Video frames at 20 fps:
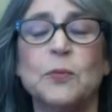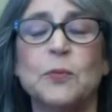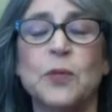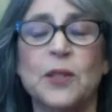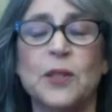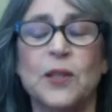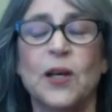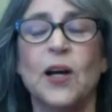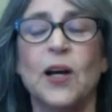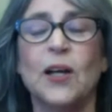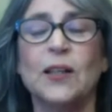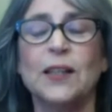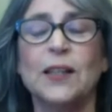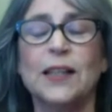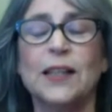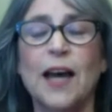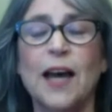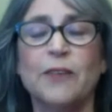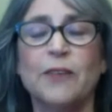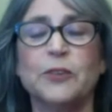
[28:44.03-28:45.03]
with our
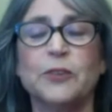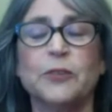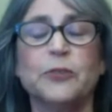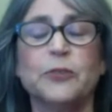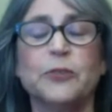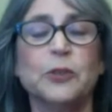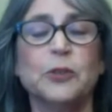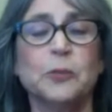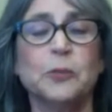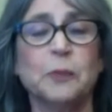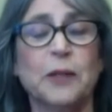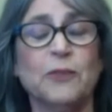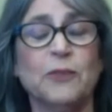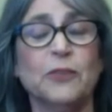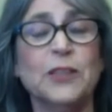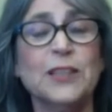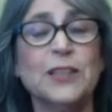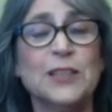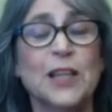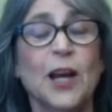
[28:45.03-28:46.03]
laughter fruit
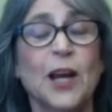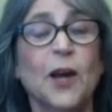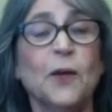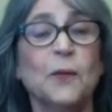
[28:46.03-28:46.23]
beverage.